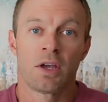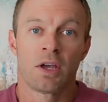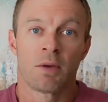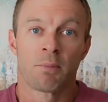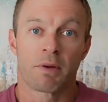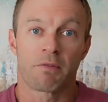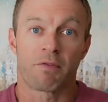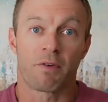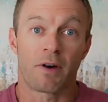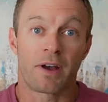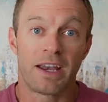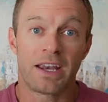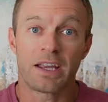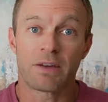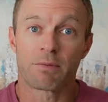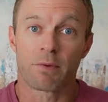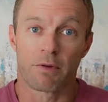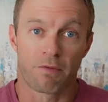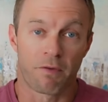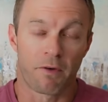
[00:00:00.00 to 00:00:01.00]
But for any
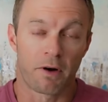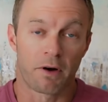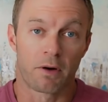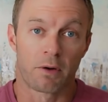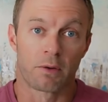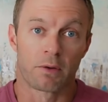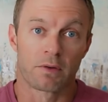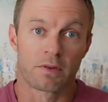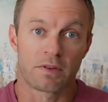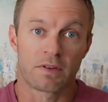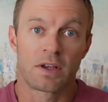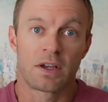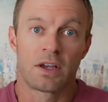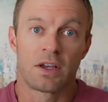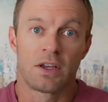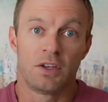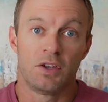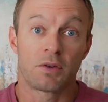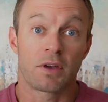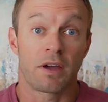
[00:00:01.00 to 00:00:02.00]
referrals,
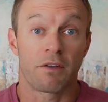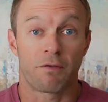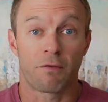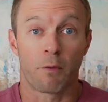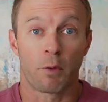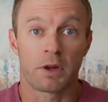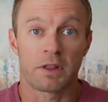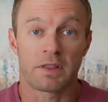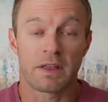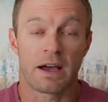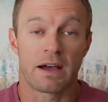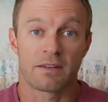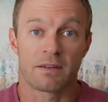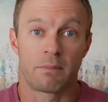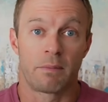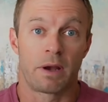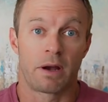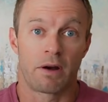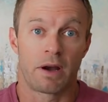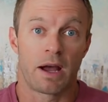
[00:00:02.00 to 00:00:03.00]
you get forty thousand
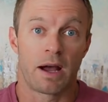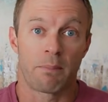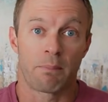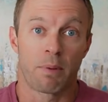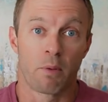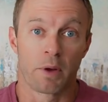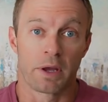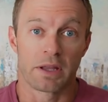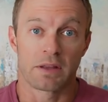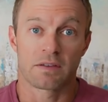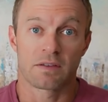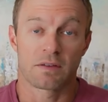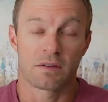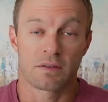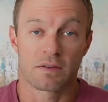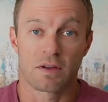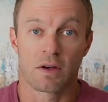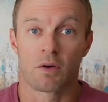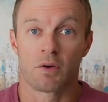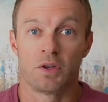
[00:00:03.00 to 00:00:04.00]
Marriott points.
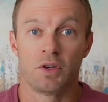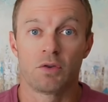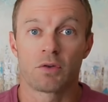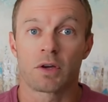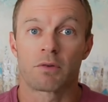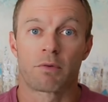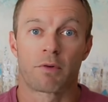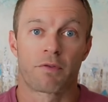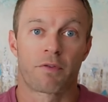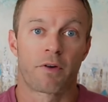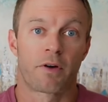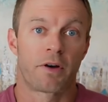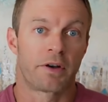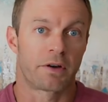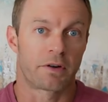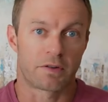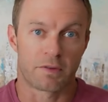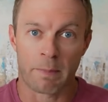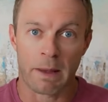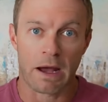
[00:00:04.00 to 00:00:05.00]
So you could refer
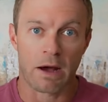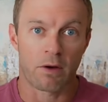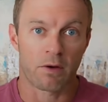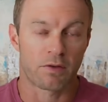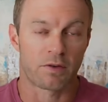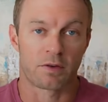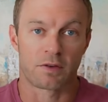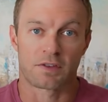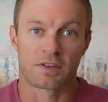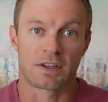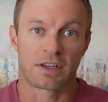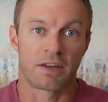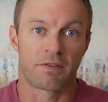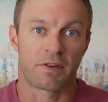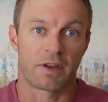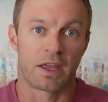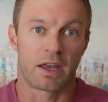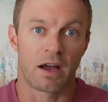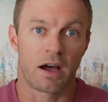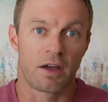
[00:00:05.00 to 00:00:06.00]
your spouse or
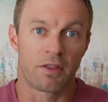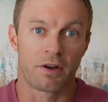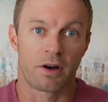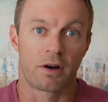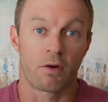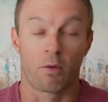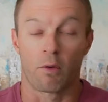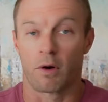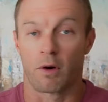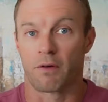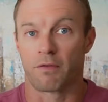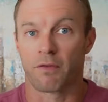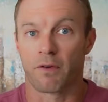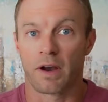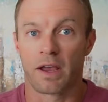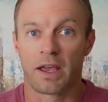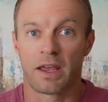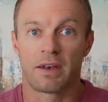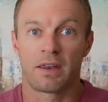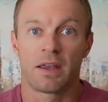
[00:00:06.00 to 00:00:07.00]
significant other or a
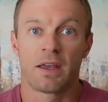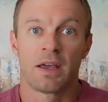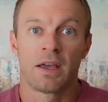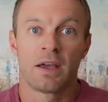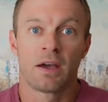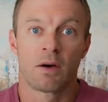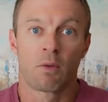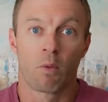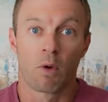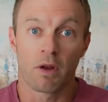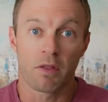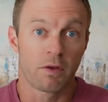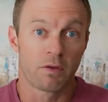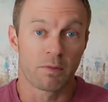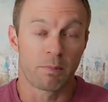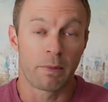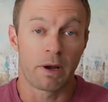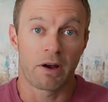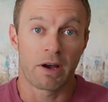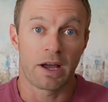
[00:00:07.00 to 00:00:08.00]
friend one of those
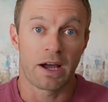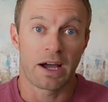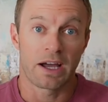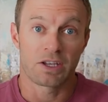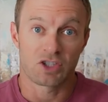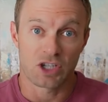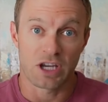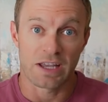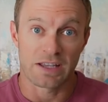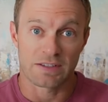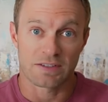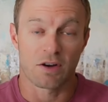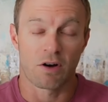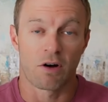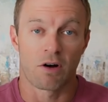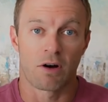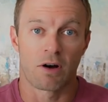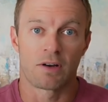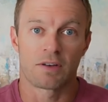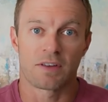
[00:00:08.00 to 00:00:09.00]
Marriott Chase
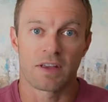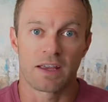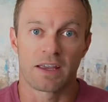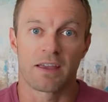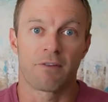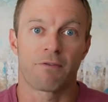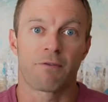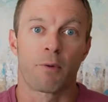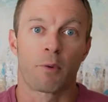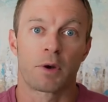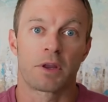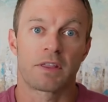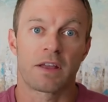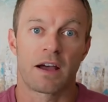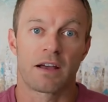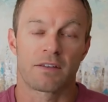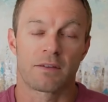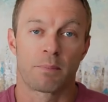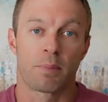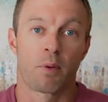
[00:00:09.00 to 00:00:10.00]
cards and get forty
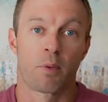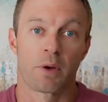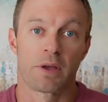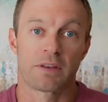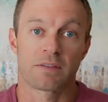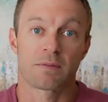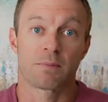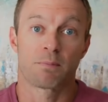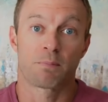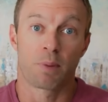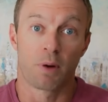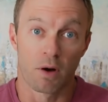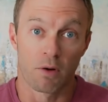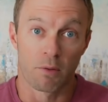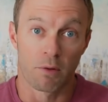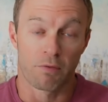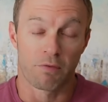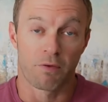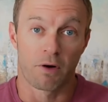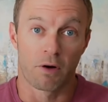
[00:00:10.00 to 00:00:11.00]
thousand points per
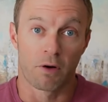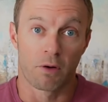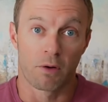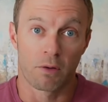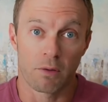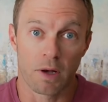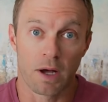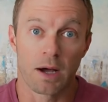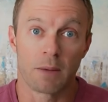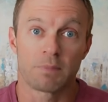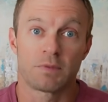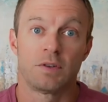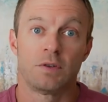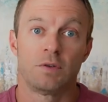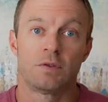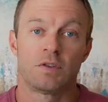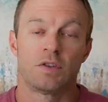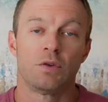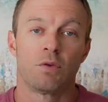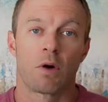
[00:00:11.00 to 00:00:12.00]
referral, up to
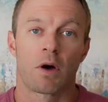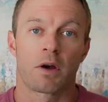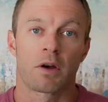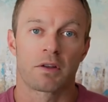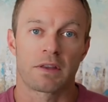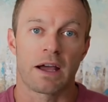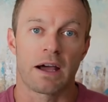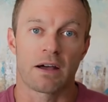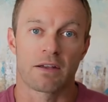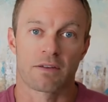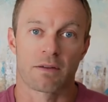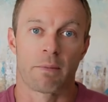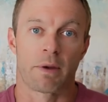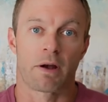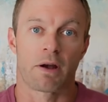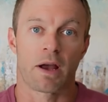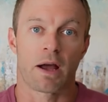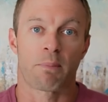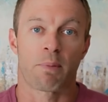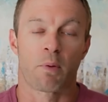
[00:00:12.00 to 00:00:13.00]
two hundred thousand
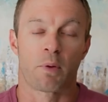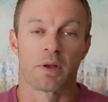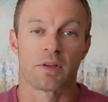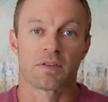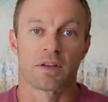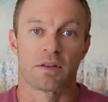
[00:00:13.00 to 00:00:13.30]
Marriott points in